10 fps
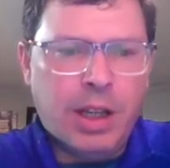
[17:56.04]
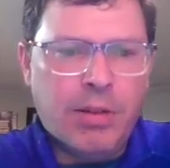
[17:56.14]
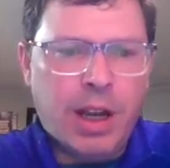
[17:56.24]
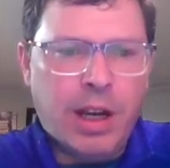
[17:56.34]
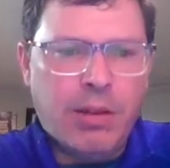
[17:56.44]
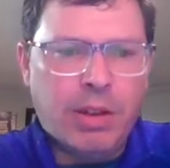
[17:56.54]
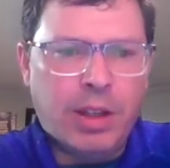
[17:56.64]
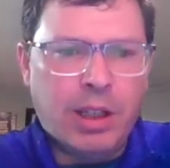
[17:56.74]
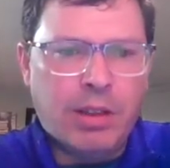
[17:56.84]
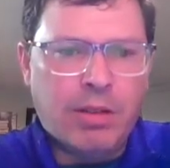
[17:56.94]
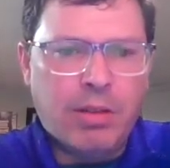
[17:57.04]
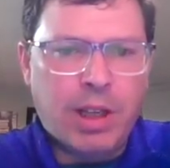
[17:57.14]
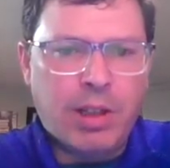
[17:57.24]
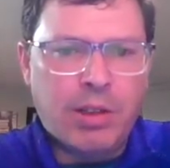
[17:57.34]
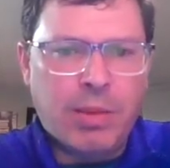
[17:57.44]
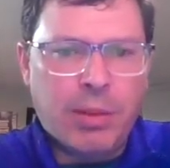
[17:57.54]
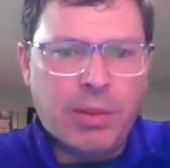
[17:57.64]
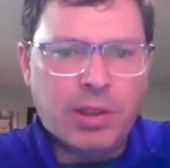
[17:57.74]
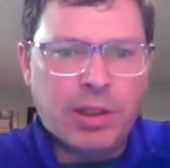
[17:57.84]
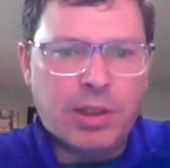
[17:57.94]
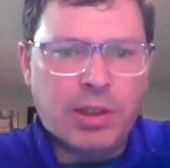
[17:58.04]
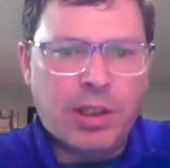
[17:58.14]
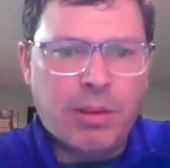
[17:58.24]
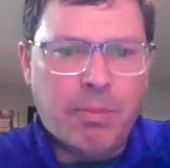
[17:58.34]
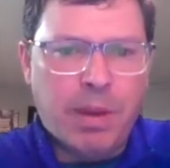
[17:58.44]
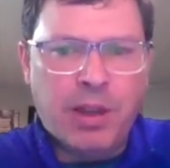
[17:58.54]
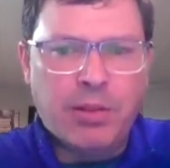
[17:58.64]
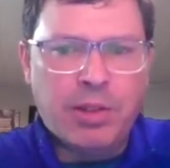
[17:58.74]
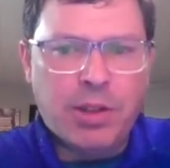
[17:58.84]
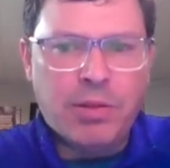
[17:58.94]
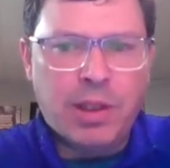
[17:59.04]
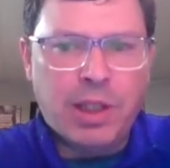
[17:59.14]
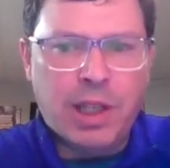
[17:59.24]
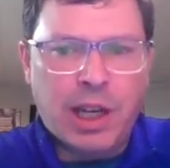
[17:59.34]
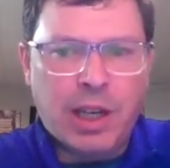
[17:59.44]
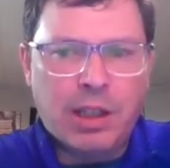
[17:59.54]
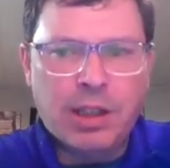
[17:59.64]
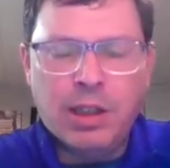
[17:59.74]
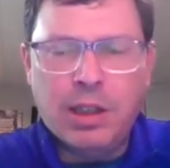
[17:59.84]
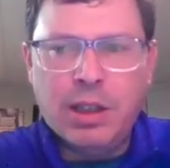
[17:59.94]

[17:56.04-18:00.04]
I don't think they should be able to compel you to take,